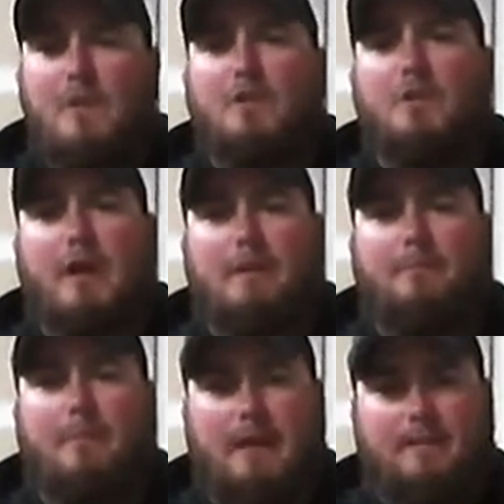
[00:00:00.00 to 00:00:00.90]
So
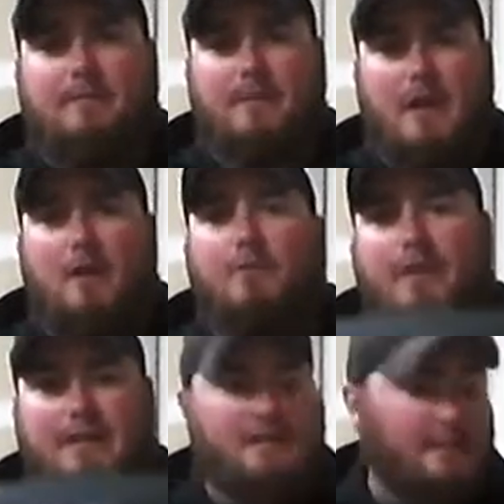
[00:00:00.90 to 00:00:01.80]
I
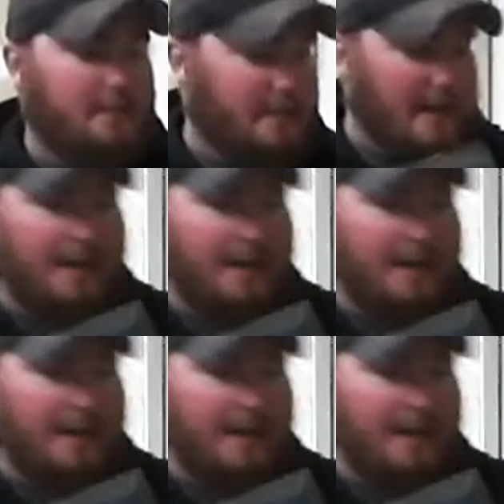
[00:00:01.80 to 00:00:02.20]
that's just an